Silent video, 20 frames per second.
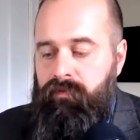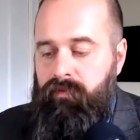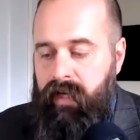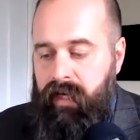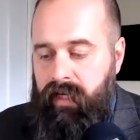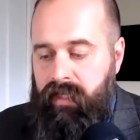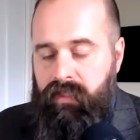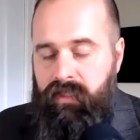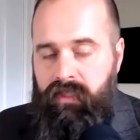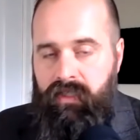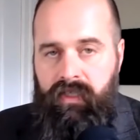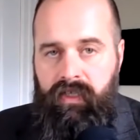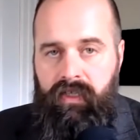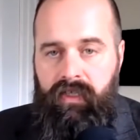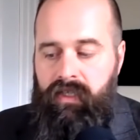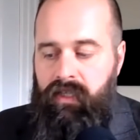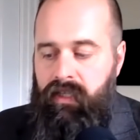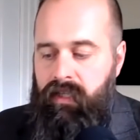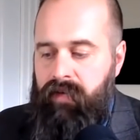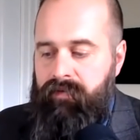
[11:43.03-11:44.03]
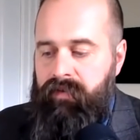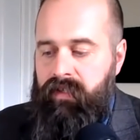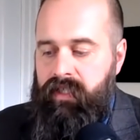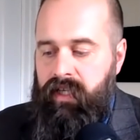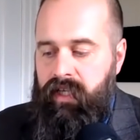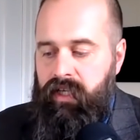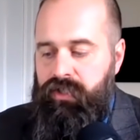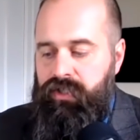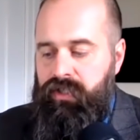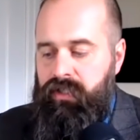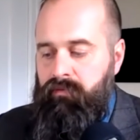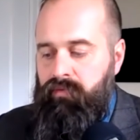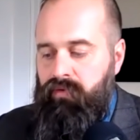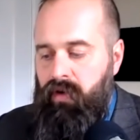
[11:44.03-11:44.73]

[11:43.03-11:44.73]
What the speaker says: Ecstasies, levitation,